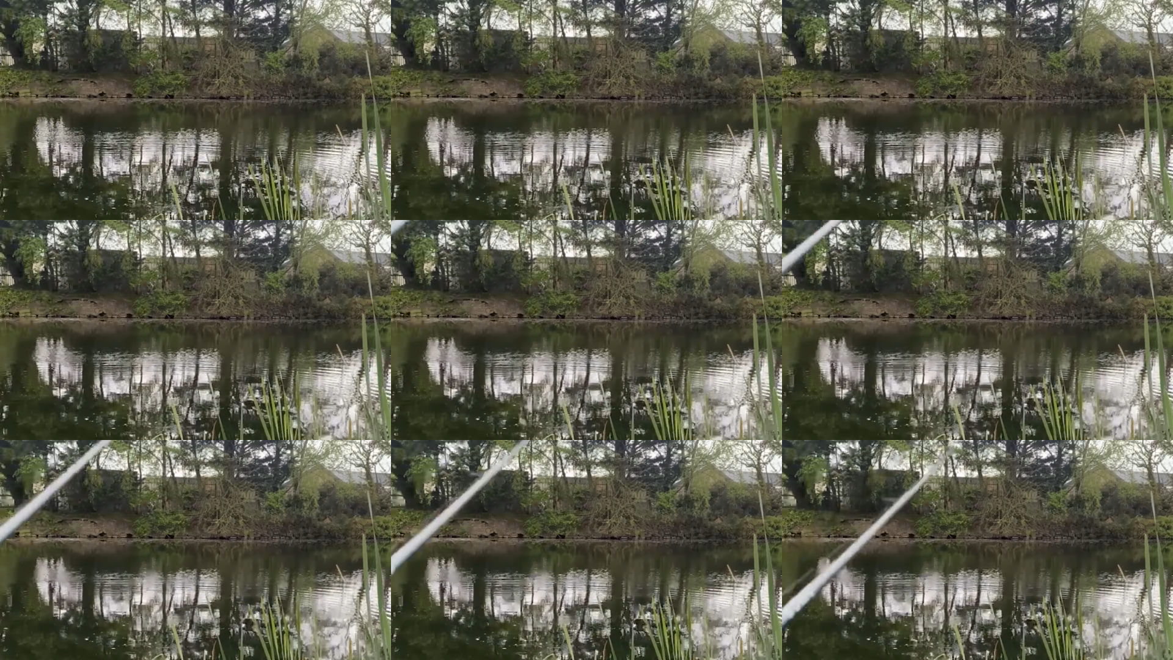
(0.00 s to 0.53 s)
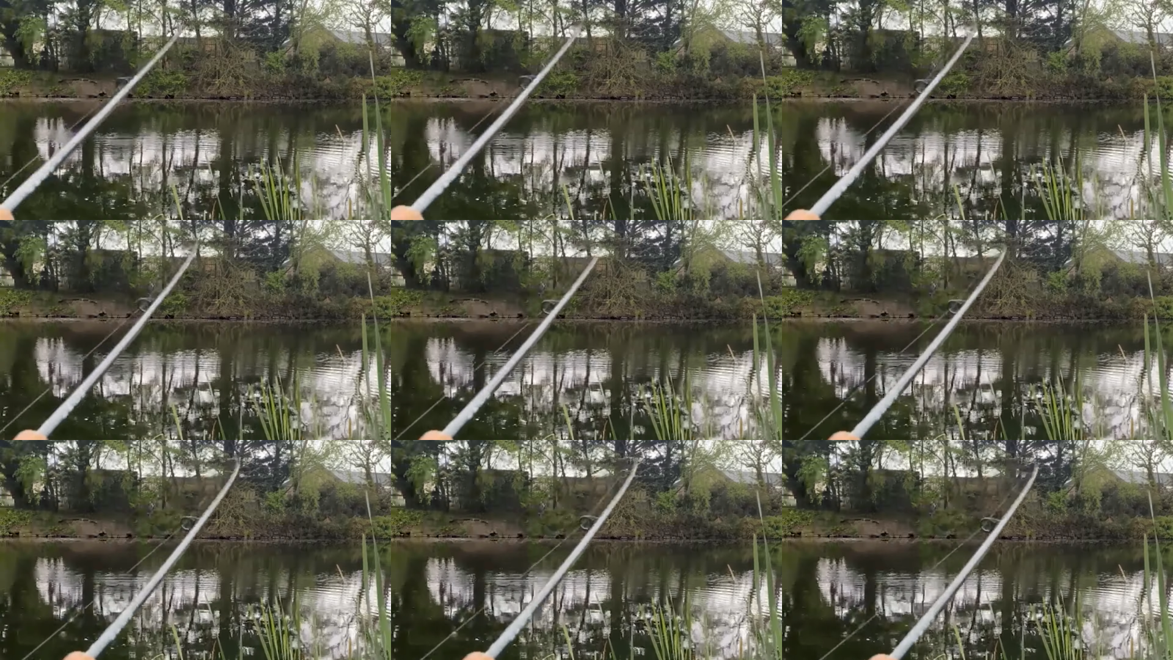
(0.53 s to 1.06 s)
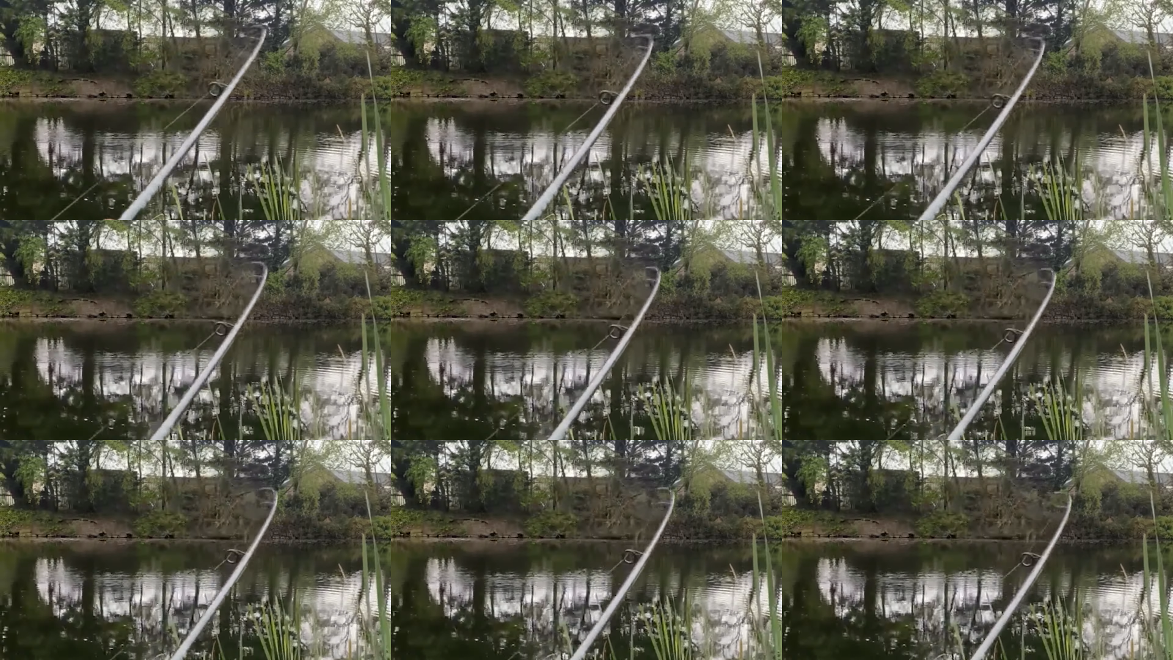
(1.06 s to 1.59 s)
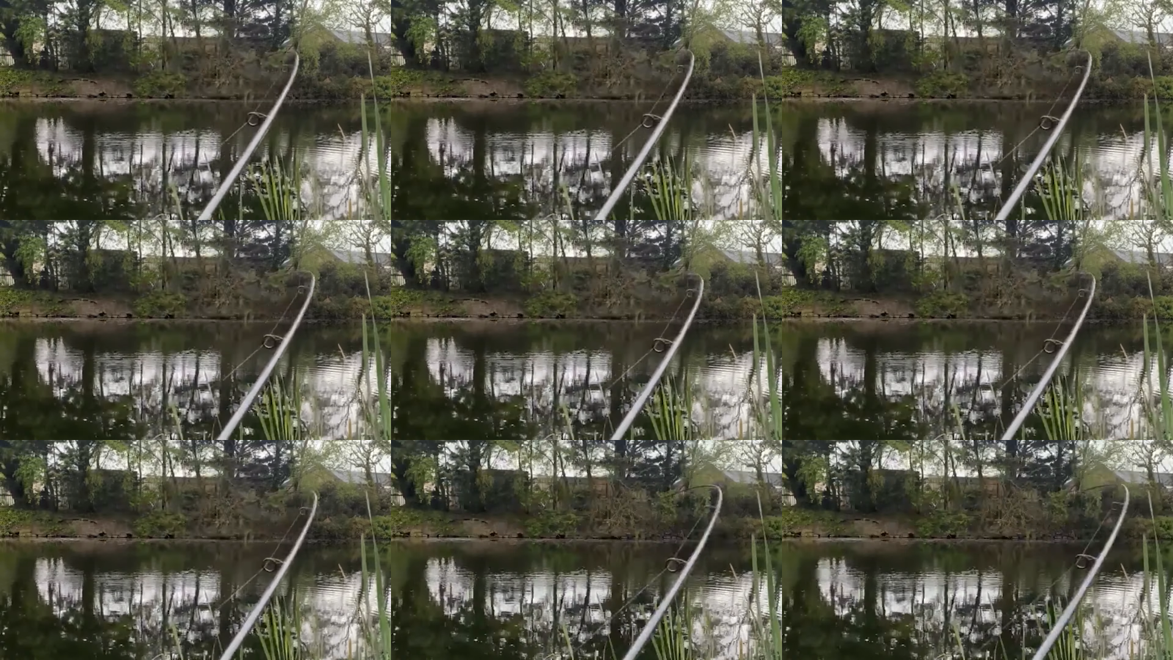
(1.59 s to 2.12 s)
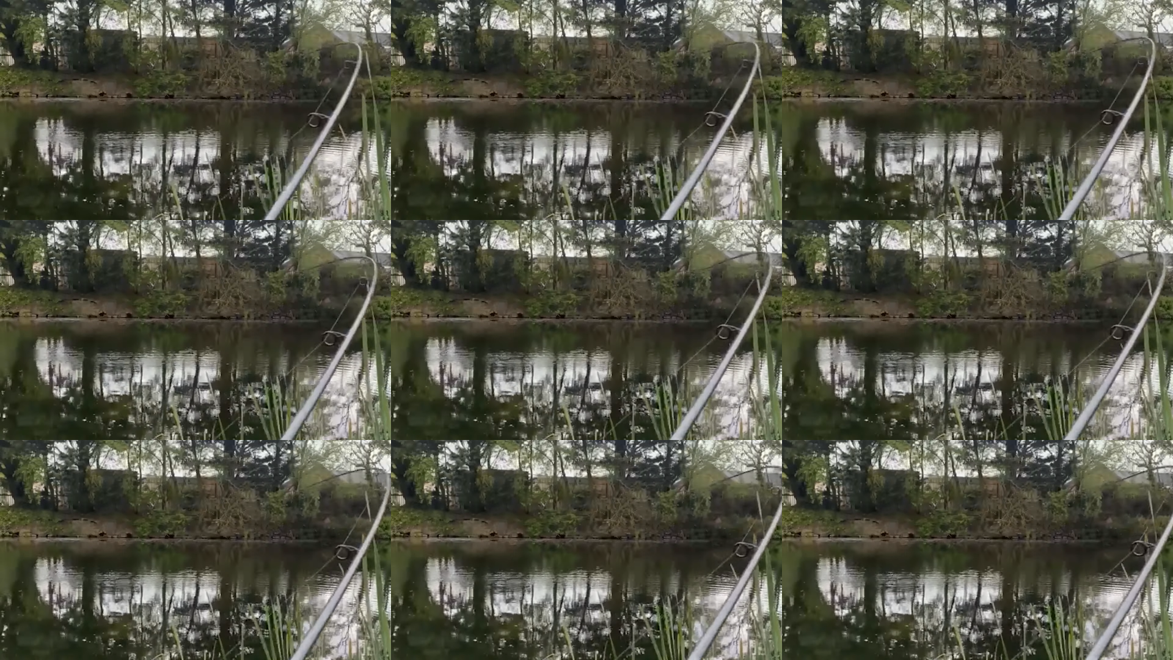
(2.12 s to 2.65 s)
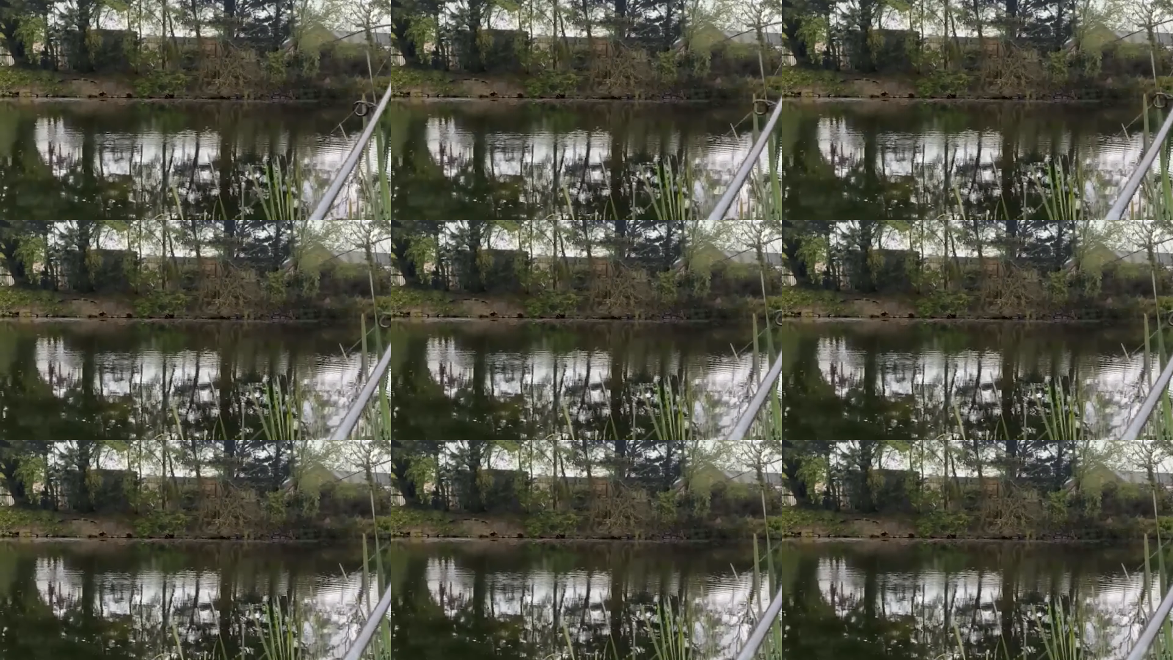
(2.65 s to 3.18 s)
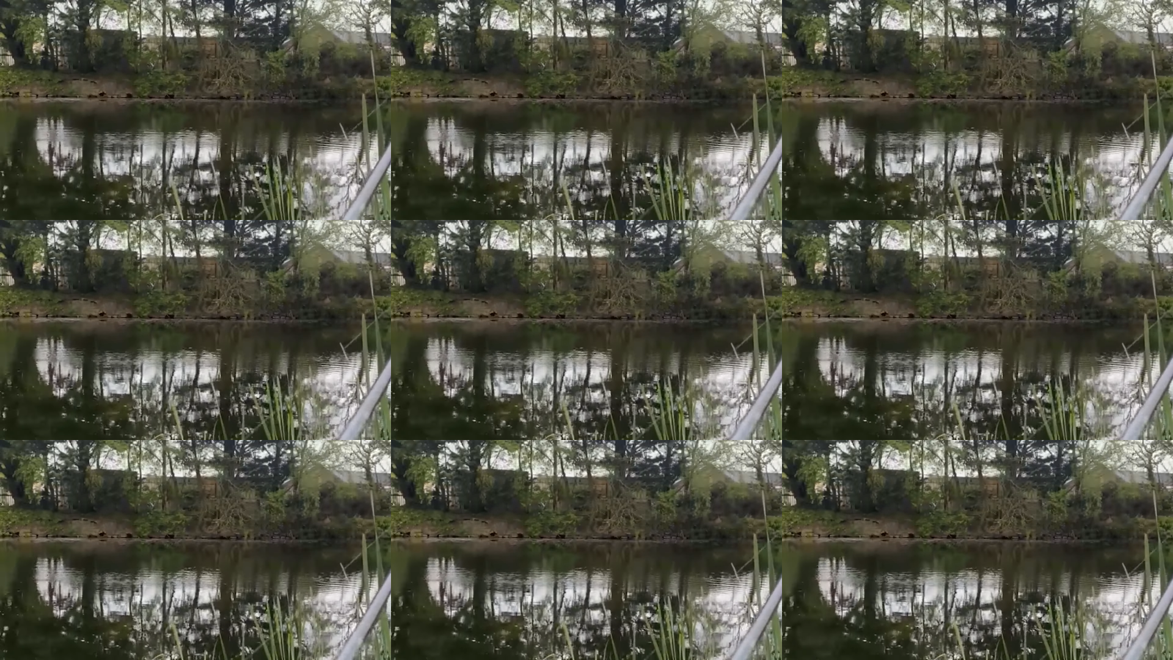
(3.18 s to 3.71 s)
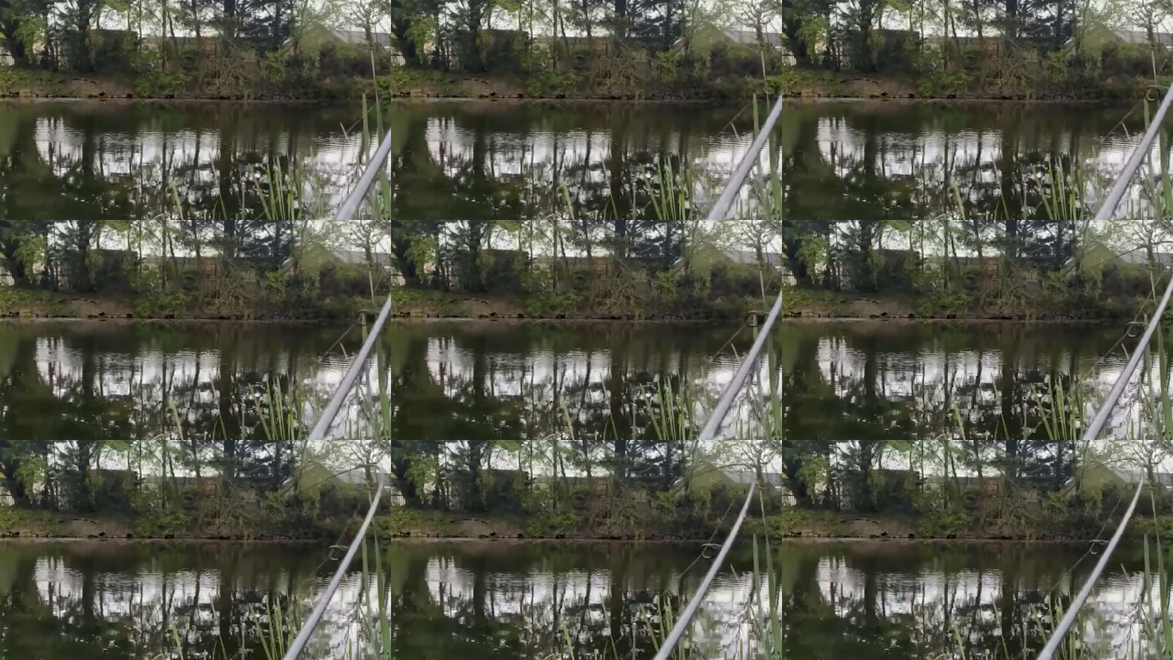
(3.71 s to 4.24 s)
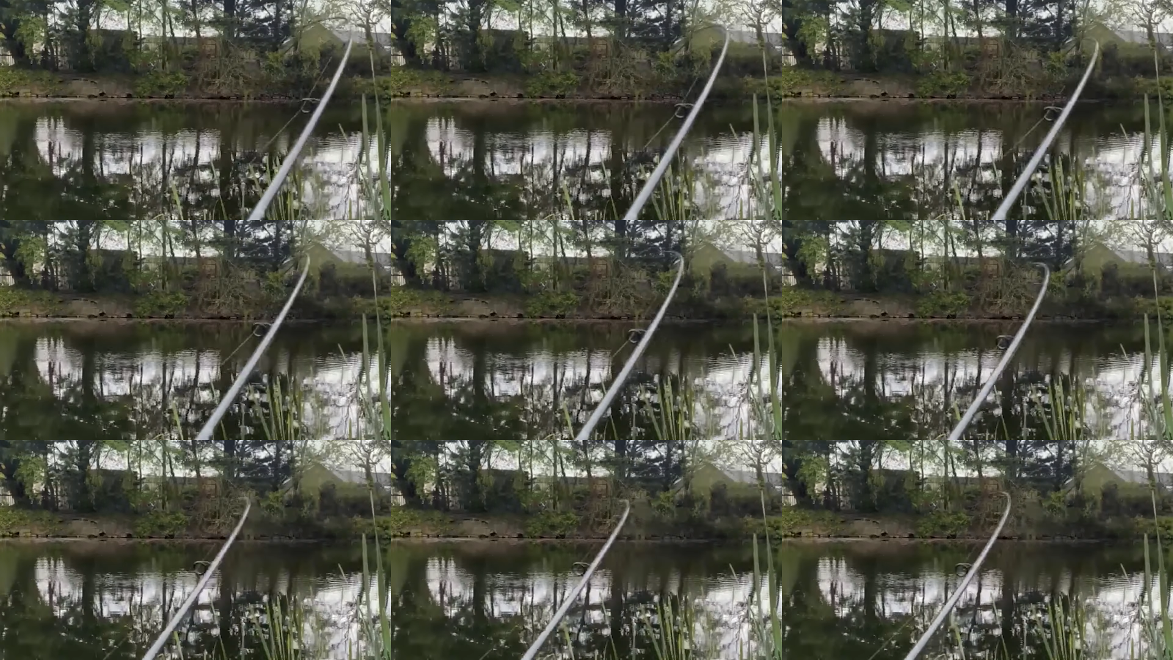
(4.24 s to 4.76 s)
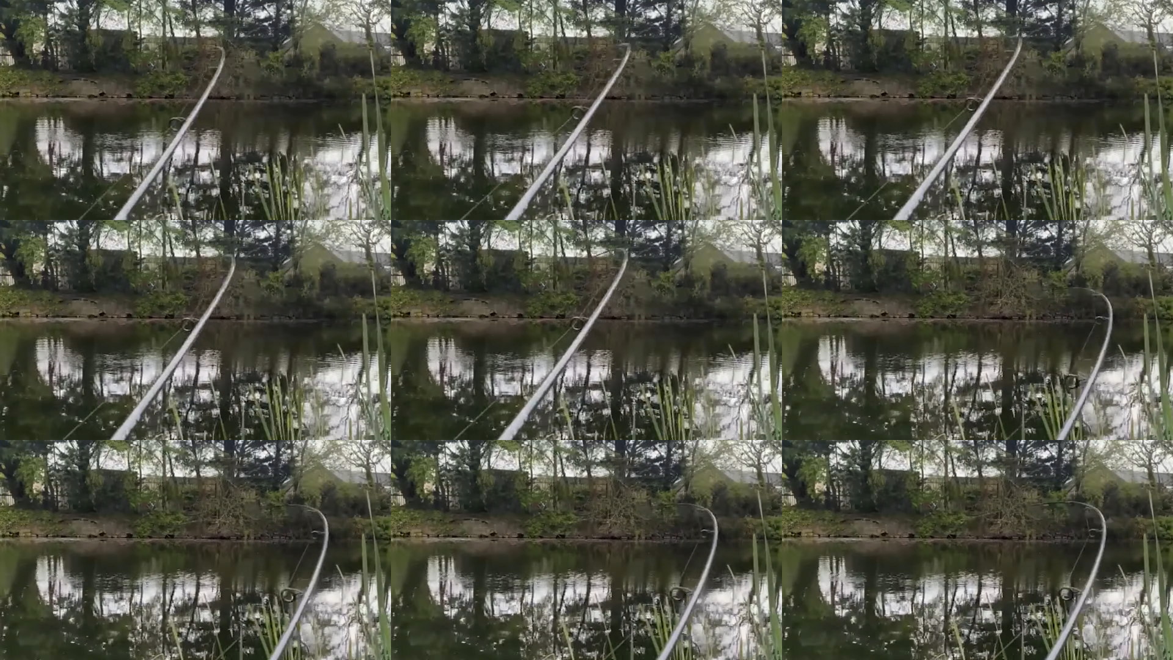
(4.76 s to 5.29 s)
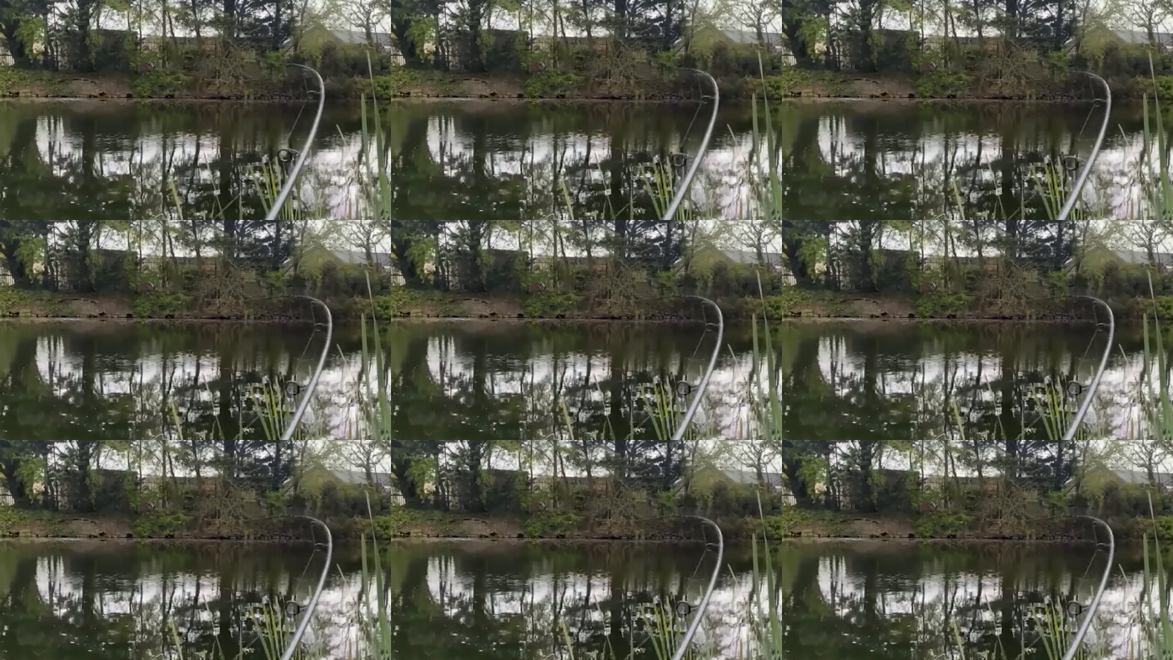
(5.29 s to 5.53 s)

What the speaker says: No face is visible, so there are no lips to read.